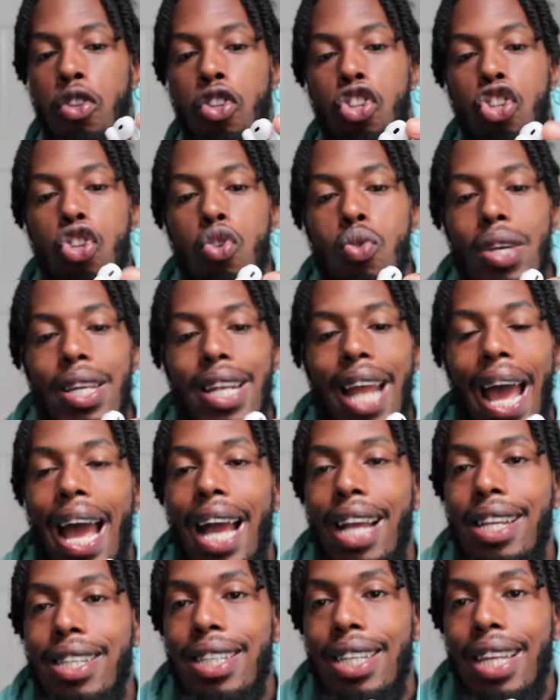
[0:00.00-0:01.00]
You can
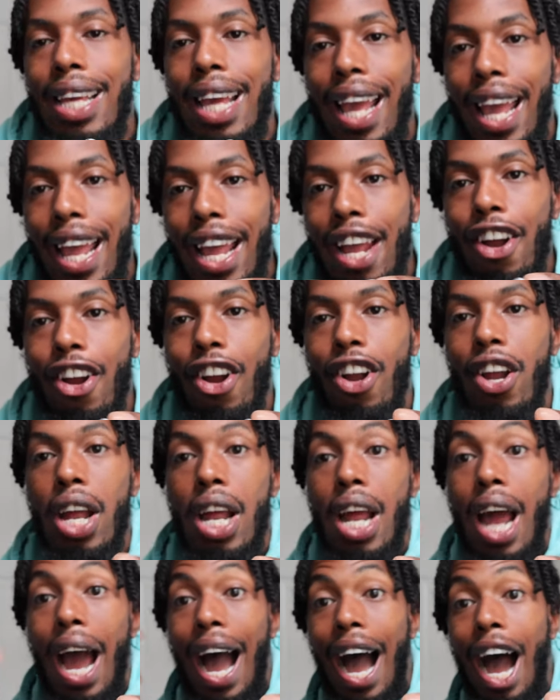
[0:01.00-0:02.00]
actually hear
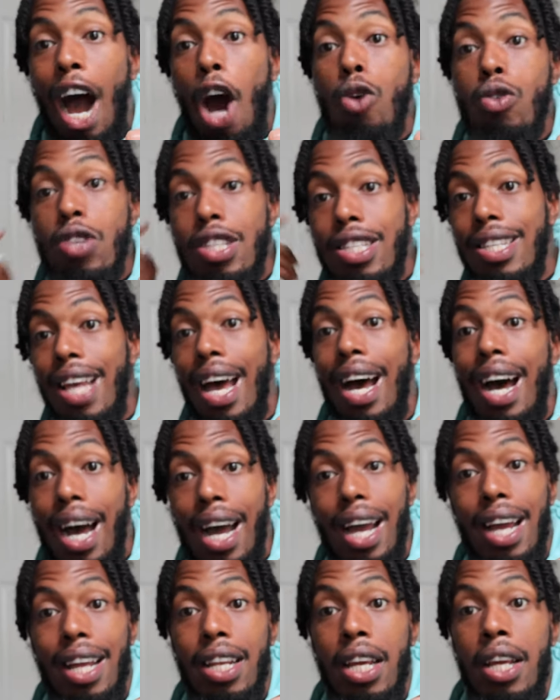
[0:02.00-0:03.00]

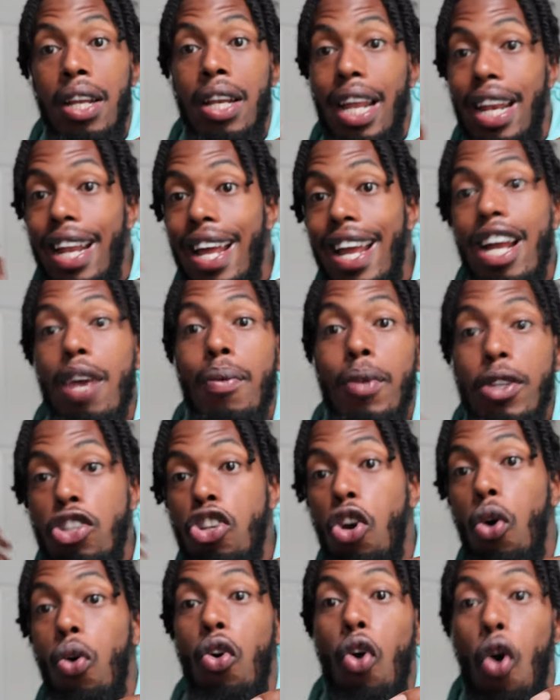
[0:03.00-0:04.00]
outside and hear what's
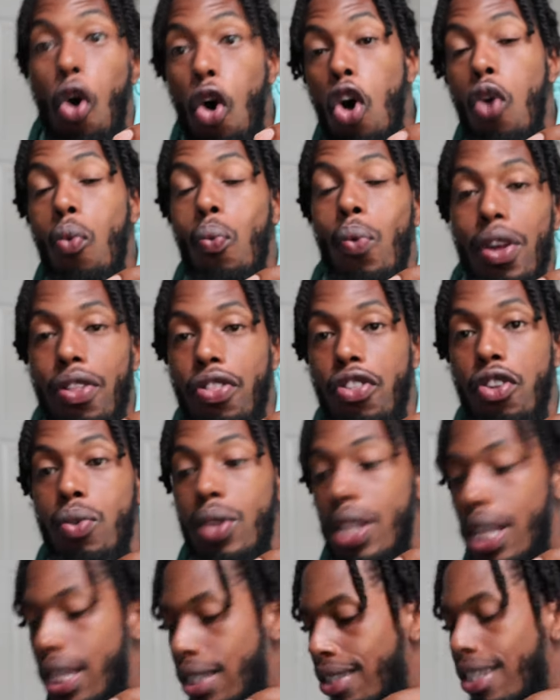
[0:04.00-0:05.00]
going on with you.
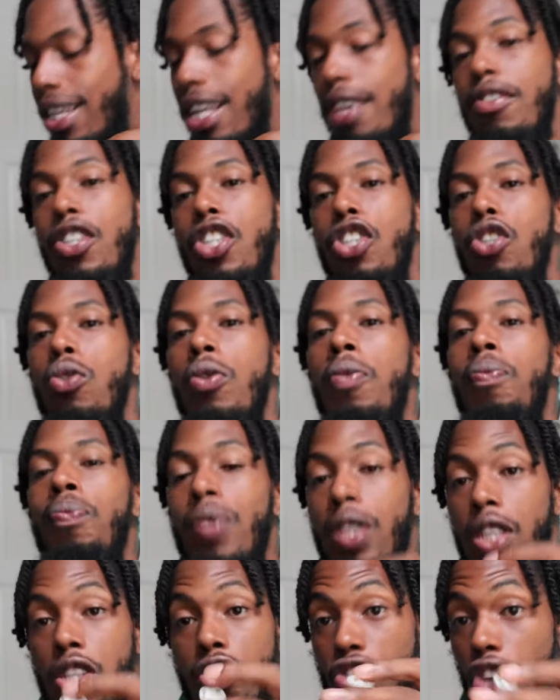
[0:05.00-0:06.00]
This gives you,
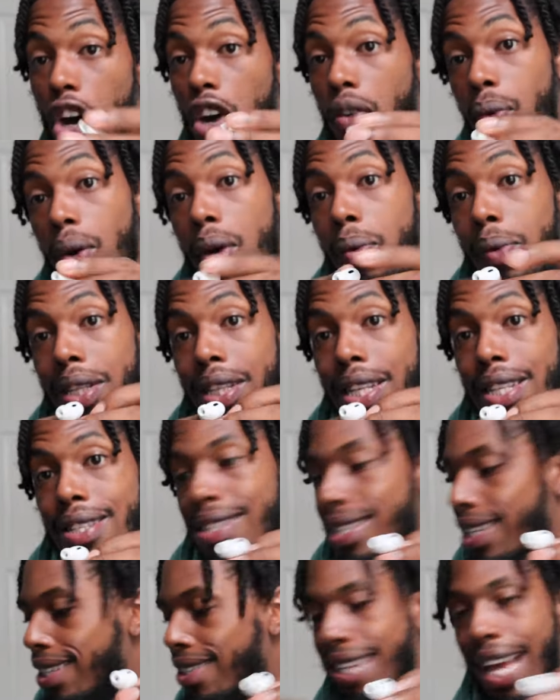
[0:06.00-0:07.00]
the software with this
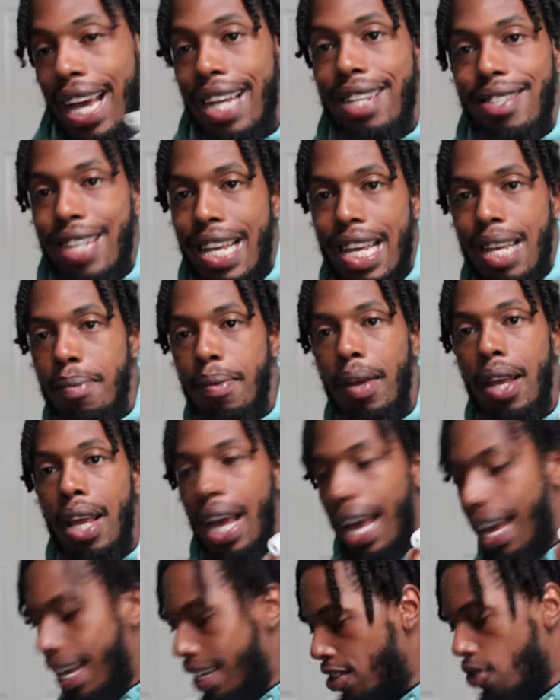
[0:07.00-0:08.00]
is exact same
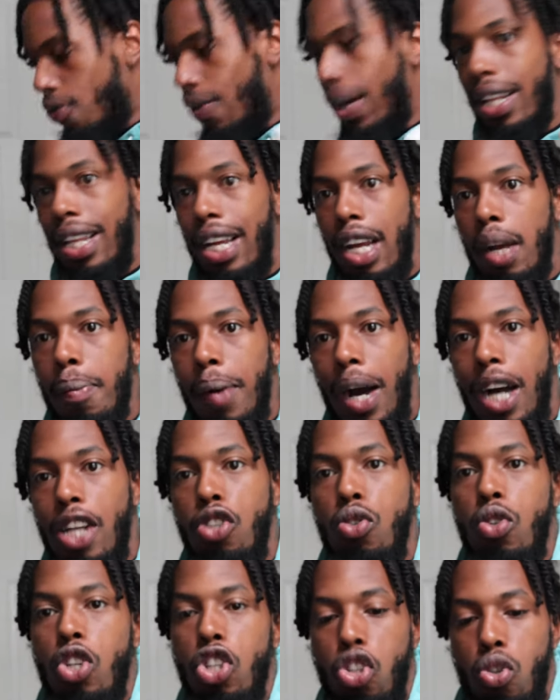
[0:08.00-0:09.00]
as the regular AirPods.
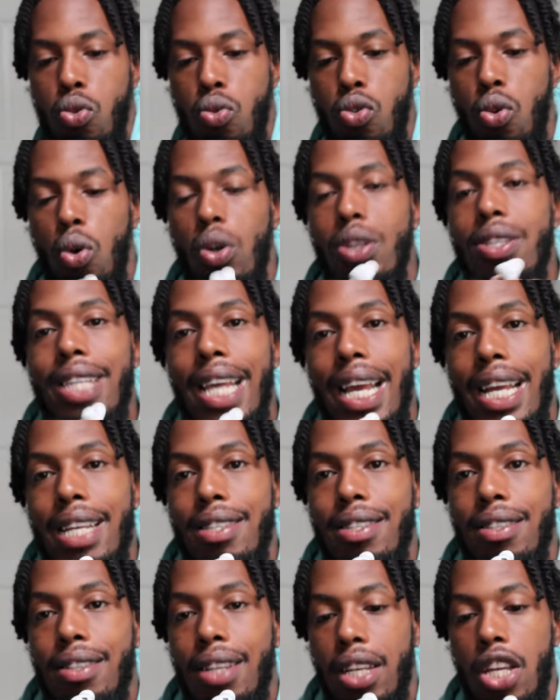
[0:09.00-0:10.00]
You can do noise
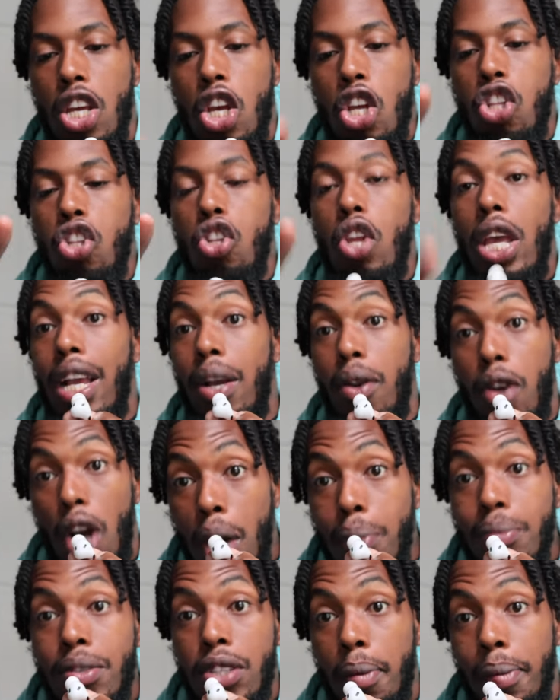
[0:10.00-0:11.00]
canceling. It
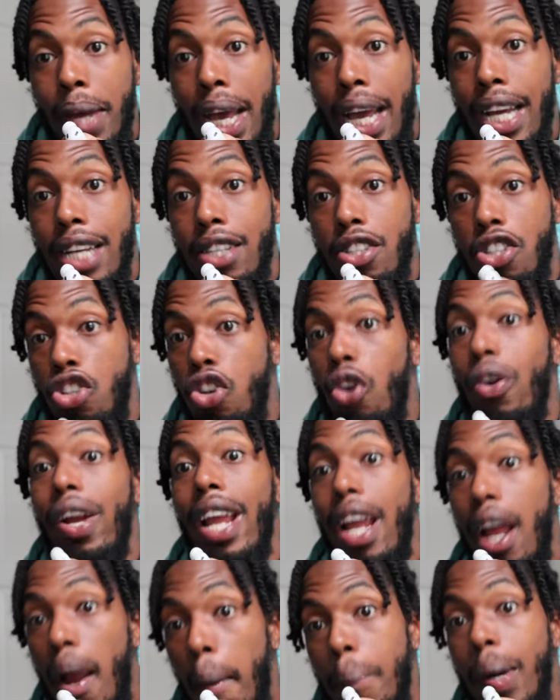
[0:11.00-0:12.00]
comes up as your
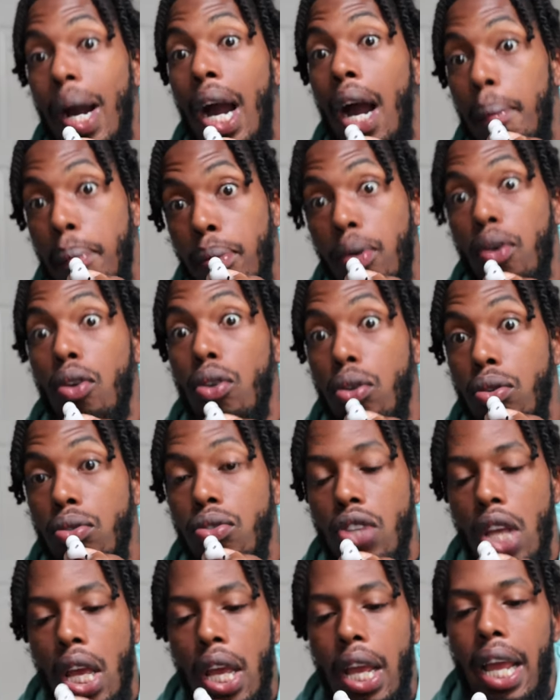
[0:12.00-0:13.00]
AirPod
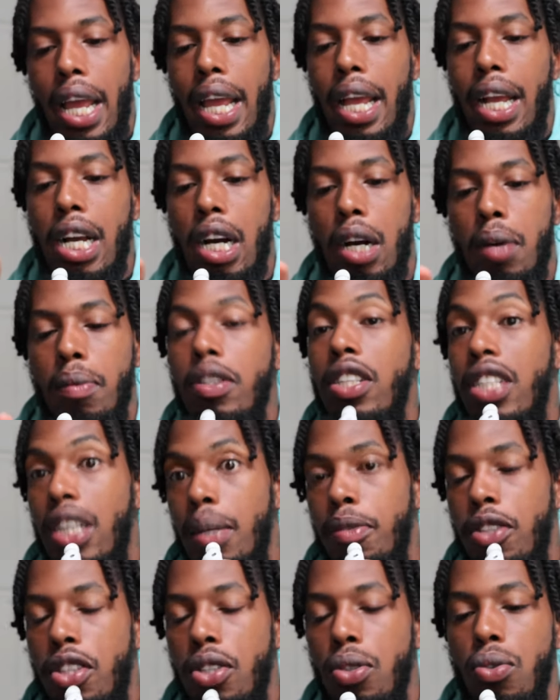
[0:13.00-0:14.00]
Pros. It comes,
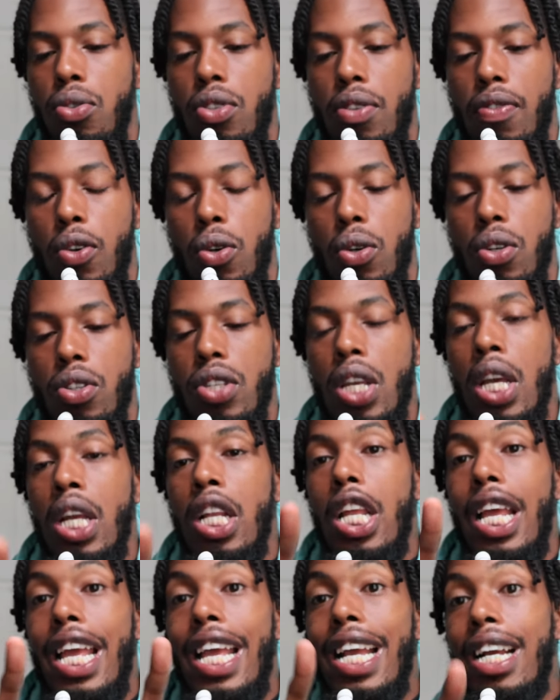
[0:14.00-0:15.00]
Gem twos of course.
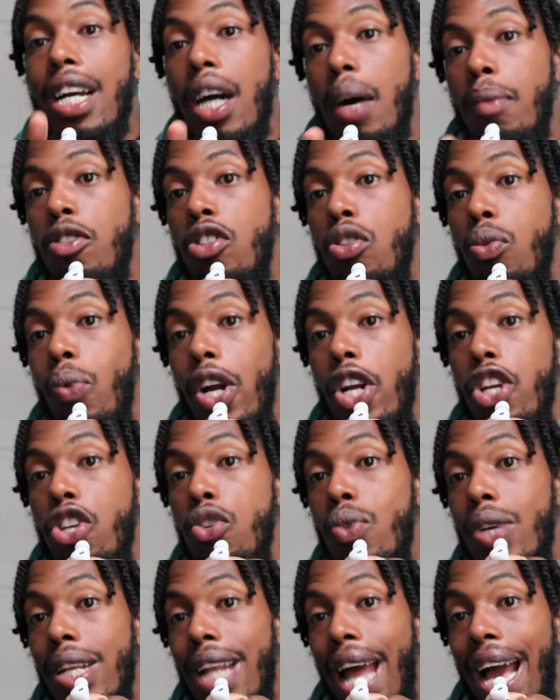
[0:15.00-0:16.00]
It comes to where
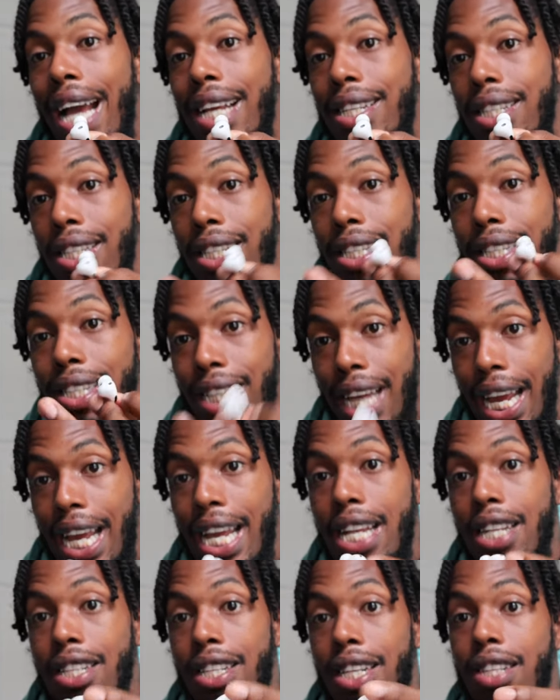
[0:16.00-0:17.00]
you can actually
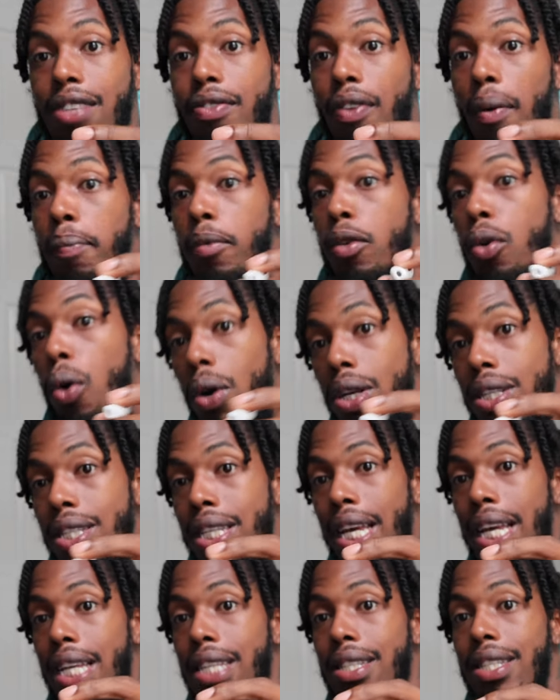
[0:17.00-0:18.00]
change it from noise
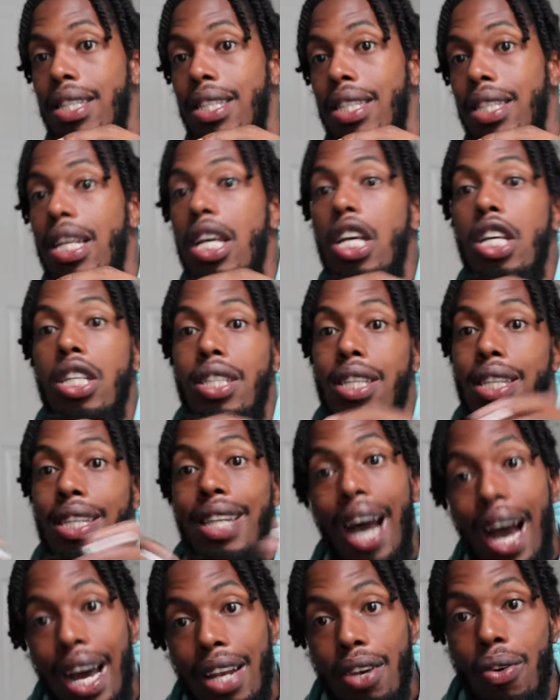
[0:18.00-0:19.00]
canceling to
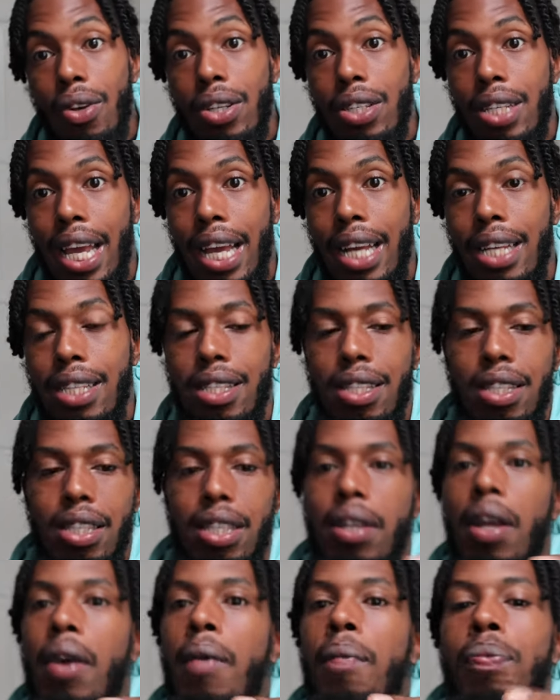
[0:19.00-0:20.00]
not noise
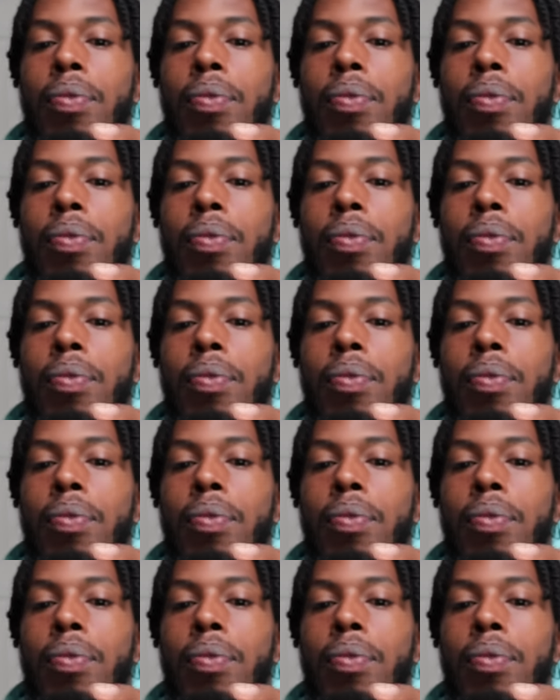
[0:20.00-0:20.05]
canceling.